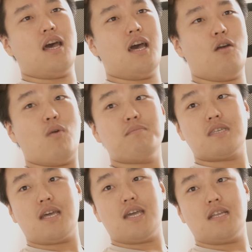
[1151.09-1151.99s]

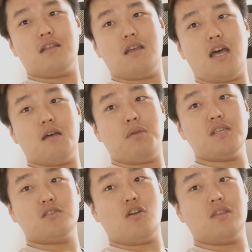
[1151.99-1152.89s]
website
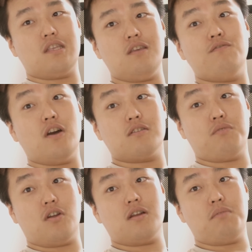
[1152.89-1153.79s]
based on the
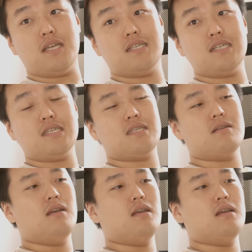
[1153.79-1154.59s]
defunct product Basis.